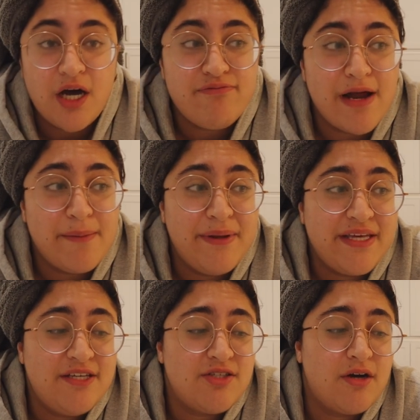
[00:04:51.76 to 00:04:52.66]
off my
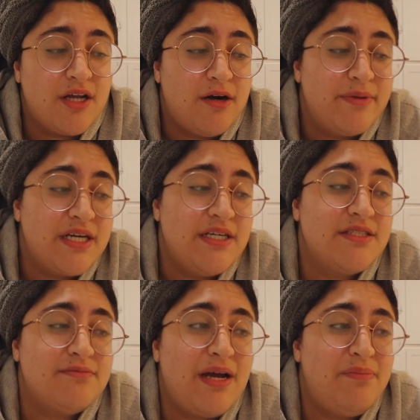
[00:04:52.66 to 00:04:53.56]
pinky toenail
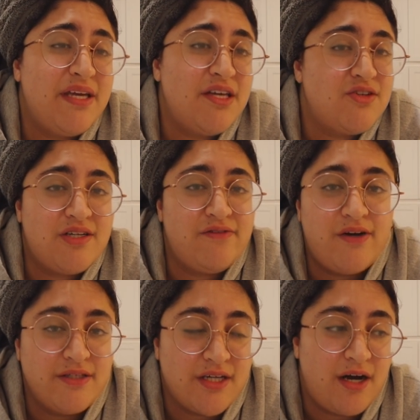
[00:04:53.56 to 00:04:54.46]
because my pinky
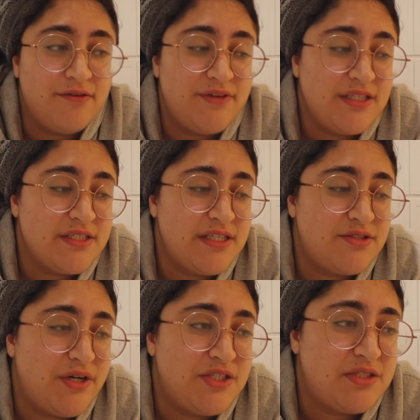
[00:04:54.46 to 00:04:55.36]
toenail falls off
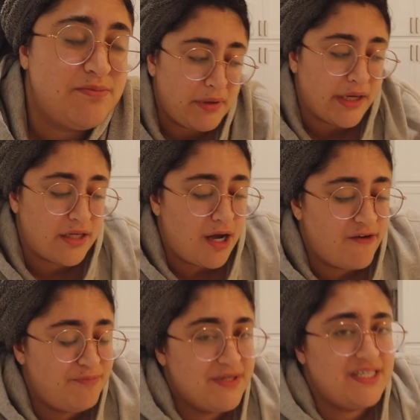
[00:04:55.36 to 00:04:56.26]
easily, so I just pluck it
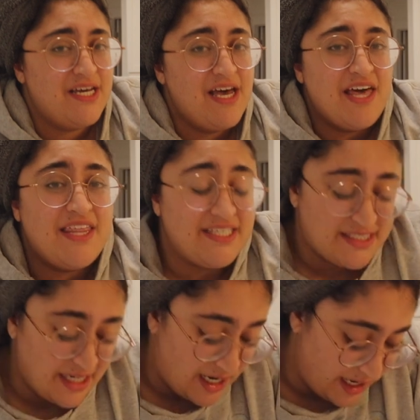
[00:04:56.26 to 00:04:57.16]
off. But
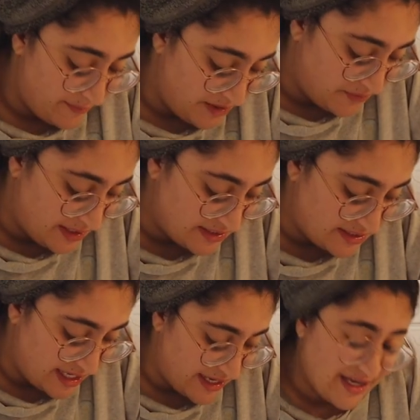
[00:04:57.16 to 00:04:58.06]
this time it
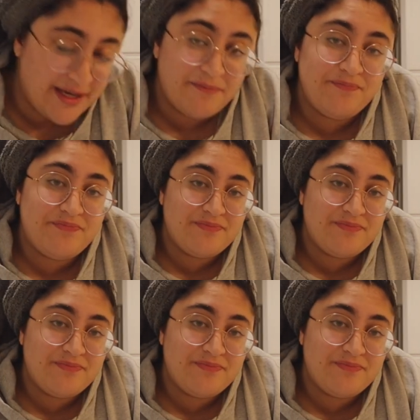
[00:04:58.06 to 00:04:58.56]
was a